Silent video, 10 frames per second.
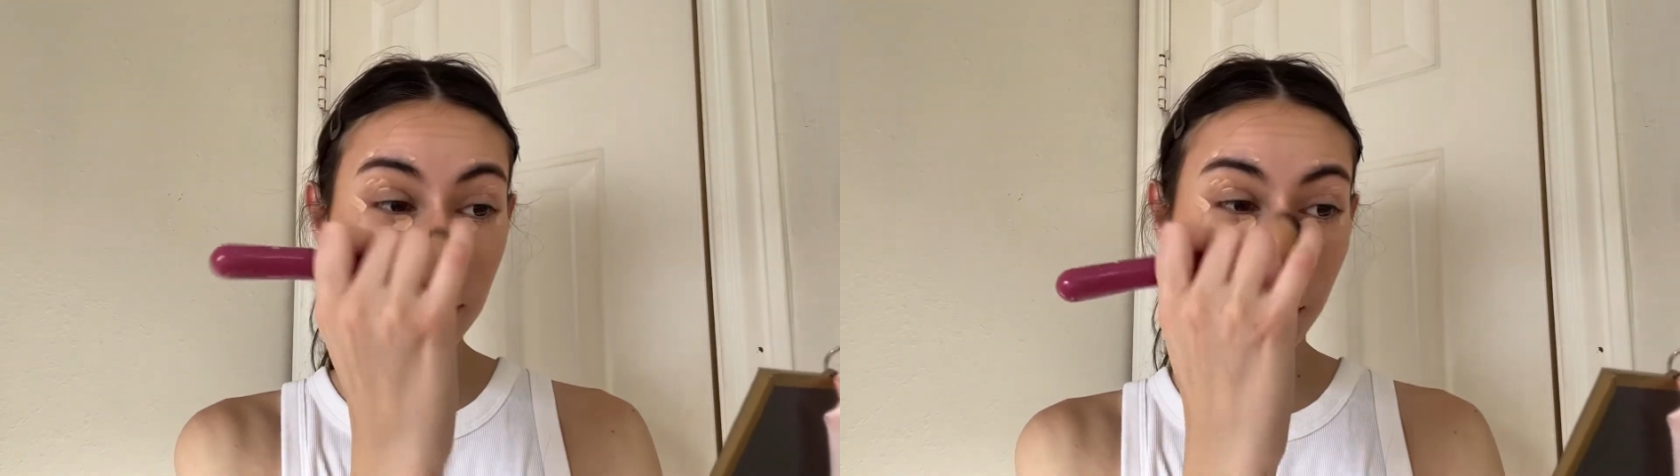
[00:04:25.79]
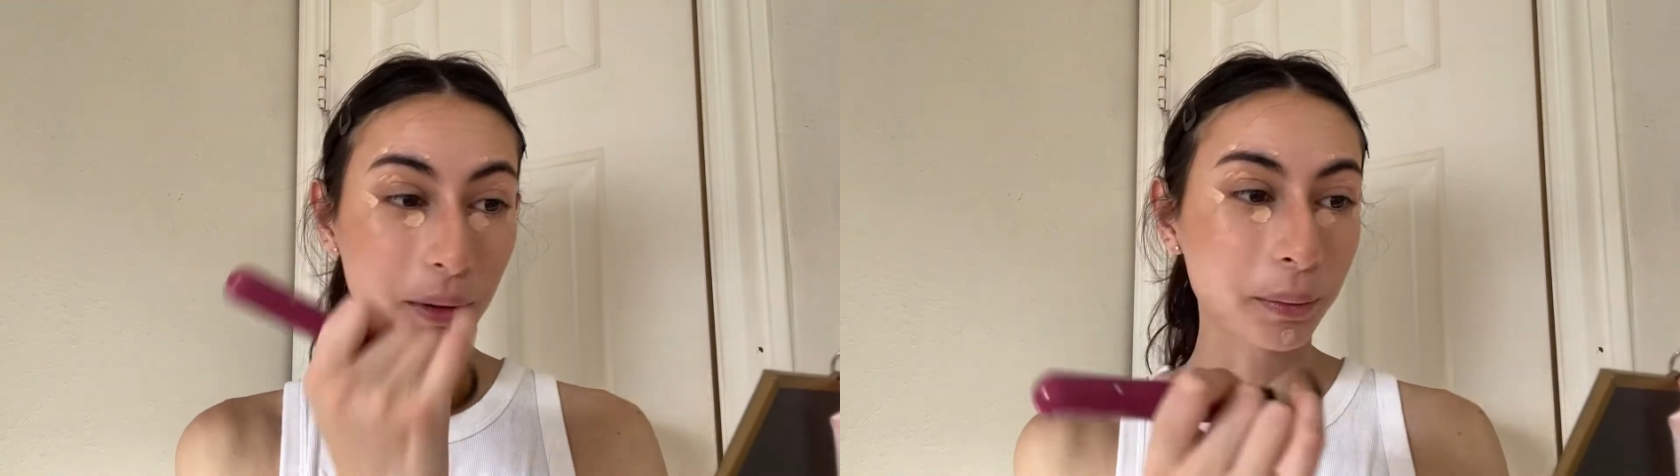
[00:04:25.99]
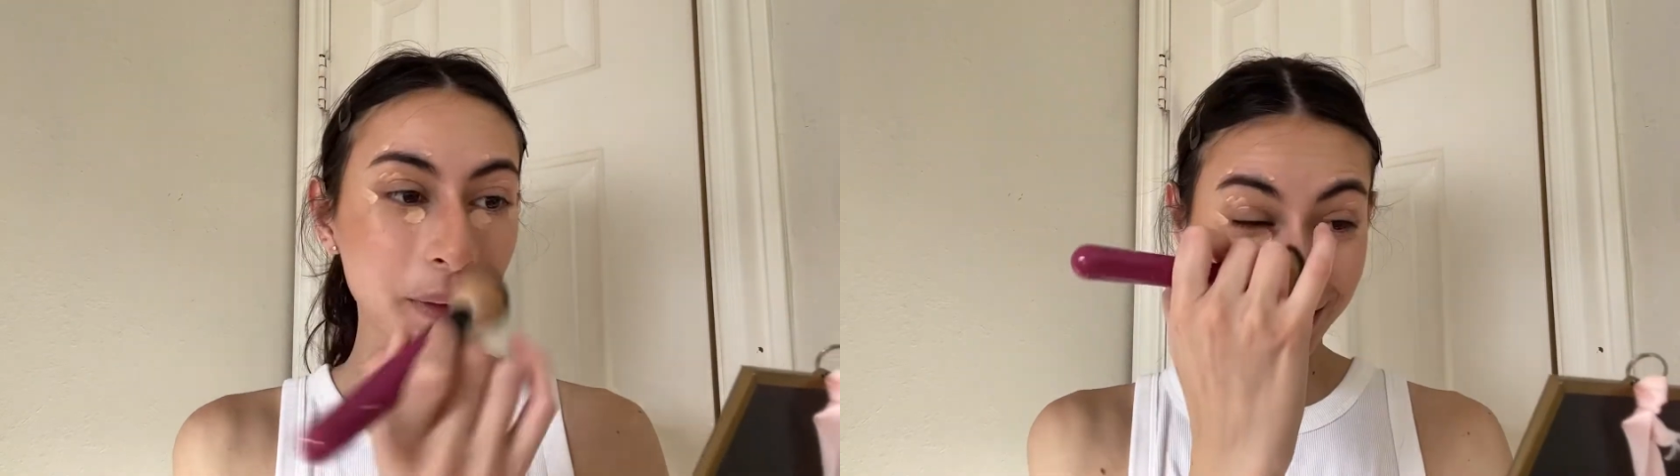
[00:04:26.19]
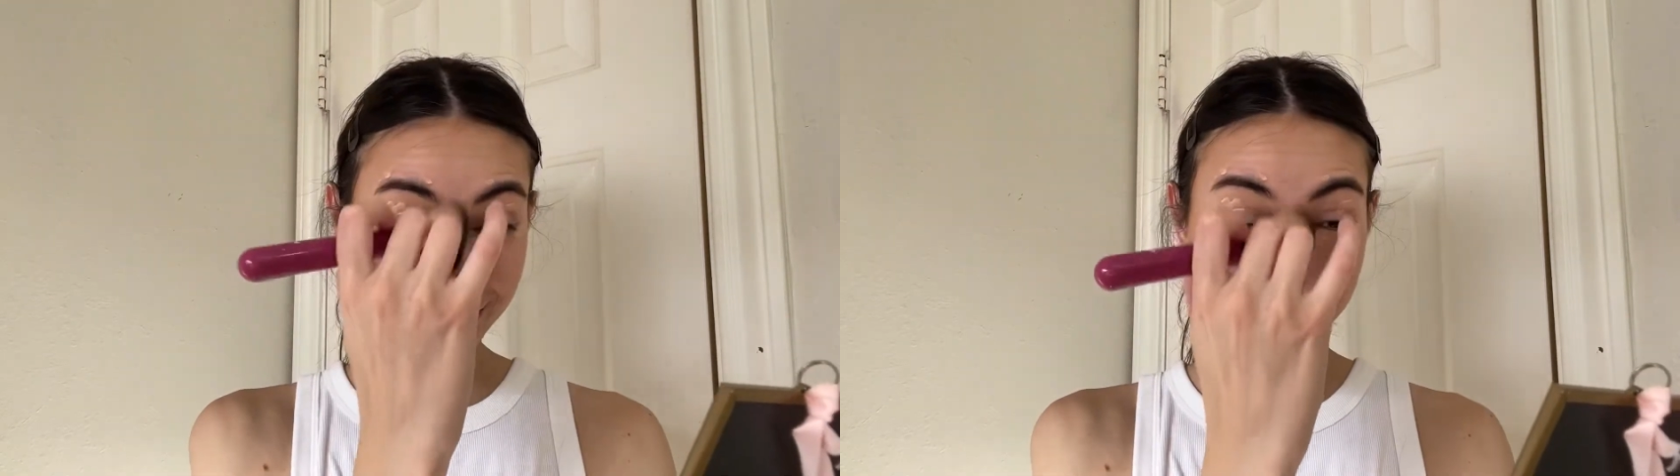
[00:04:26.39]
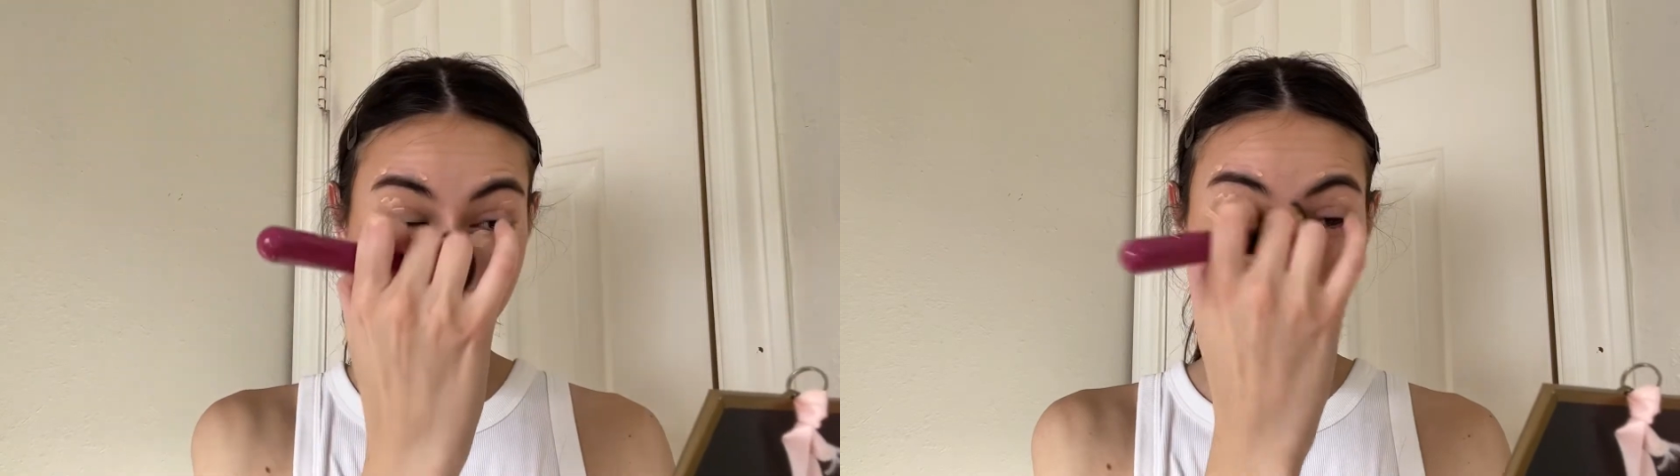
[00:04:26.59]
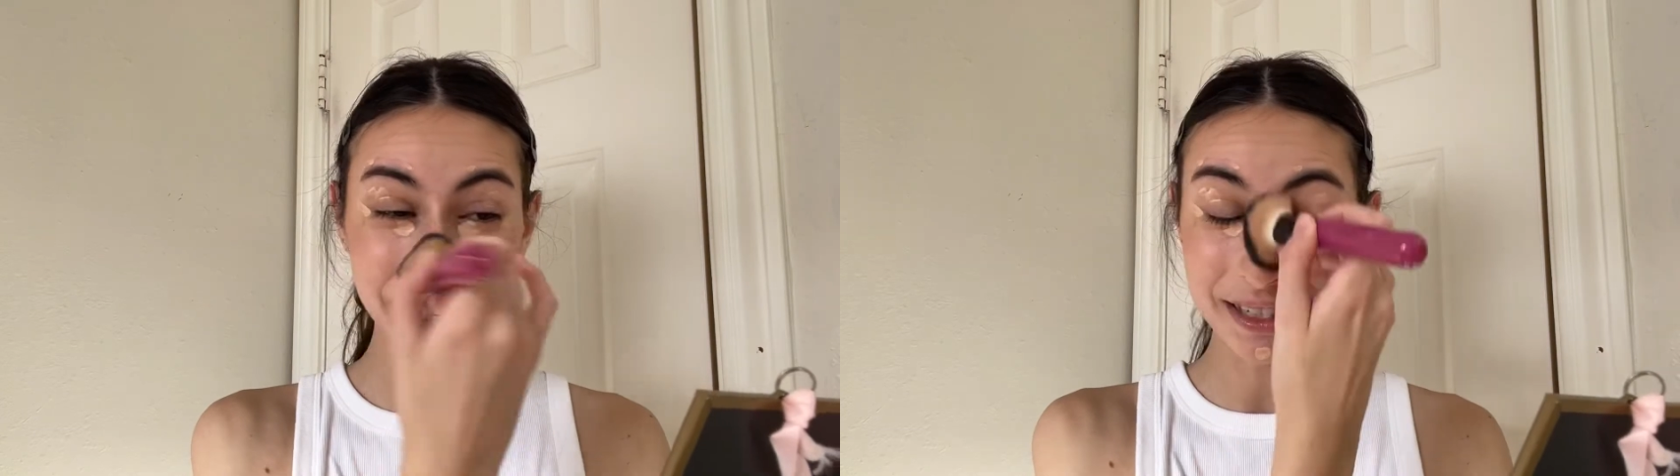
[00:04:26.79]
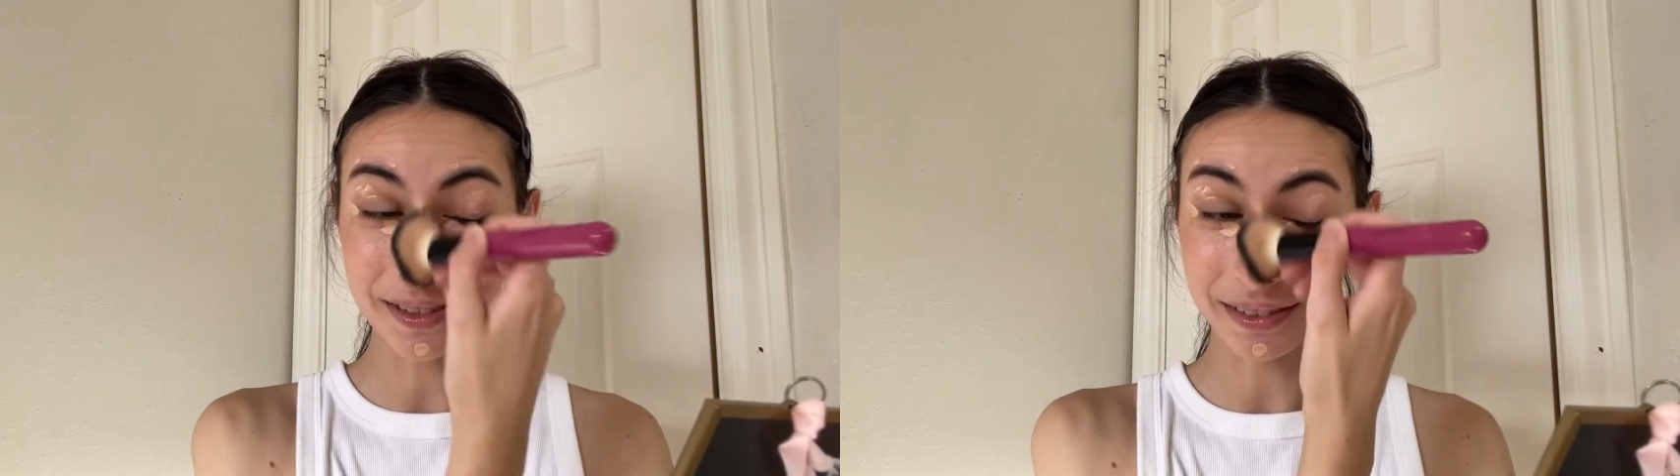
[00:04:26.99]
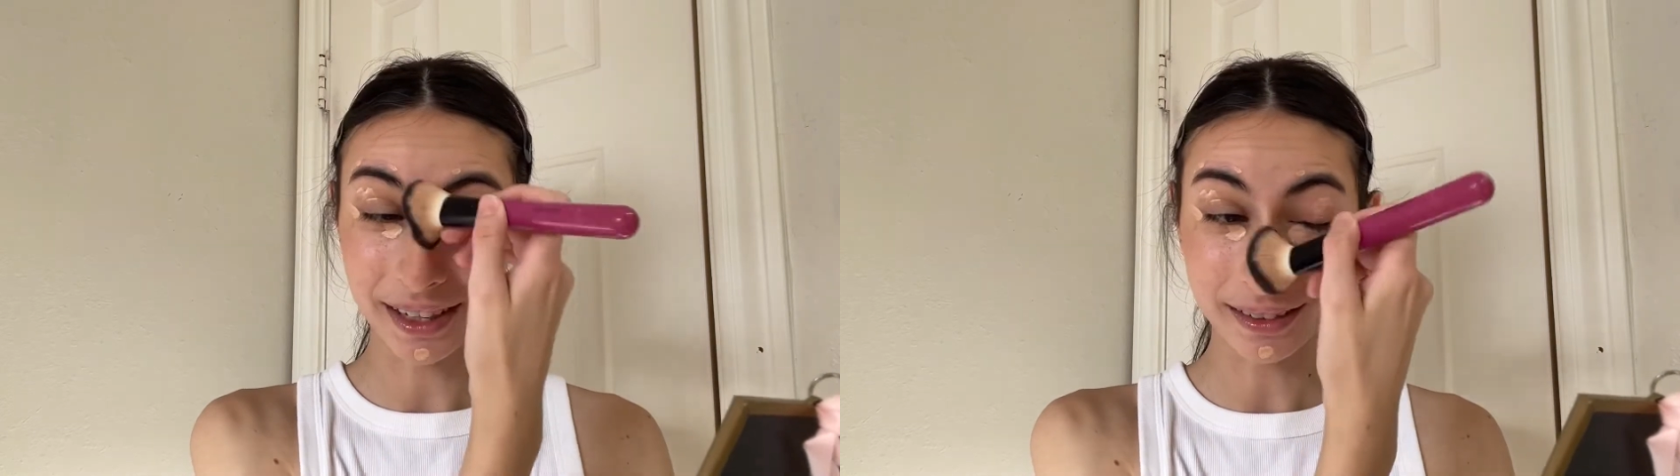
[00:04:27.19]
So this is what I
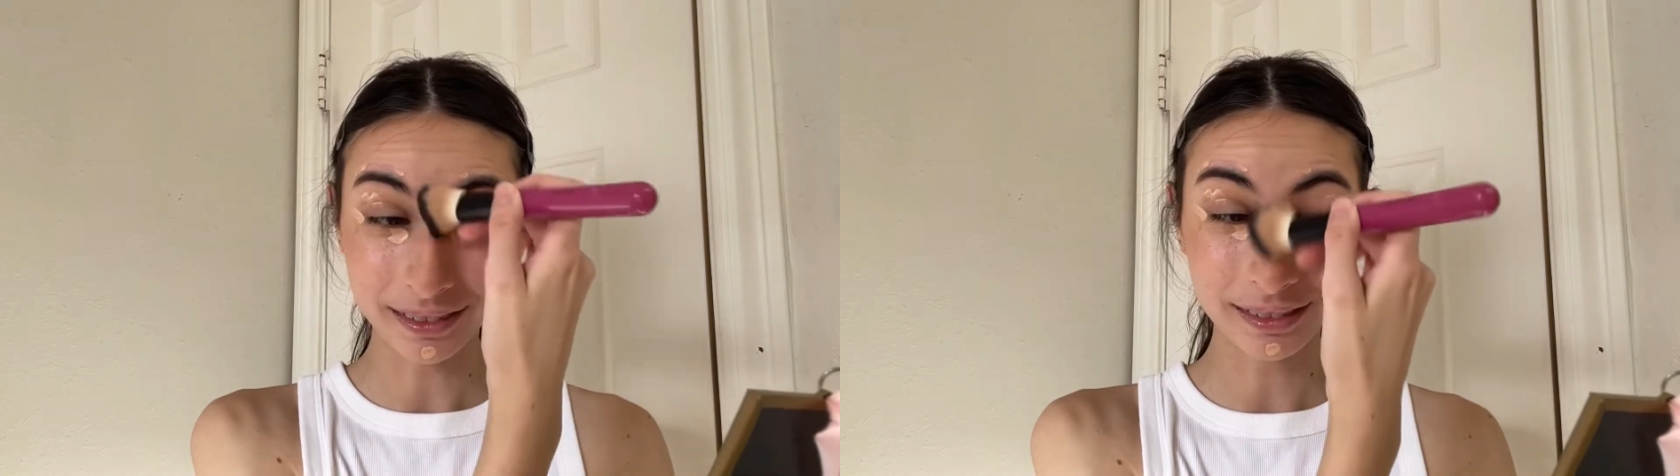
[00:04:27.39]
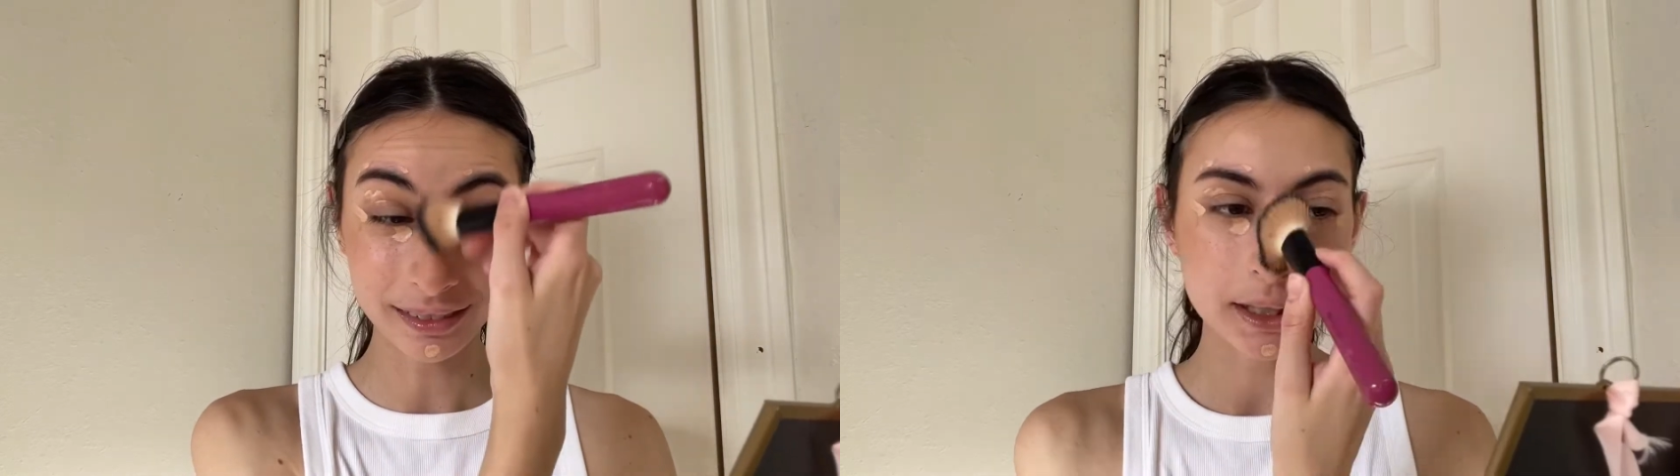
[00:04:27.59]
do now.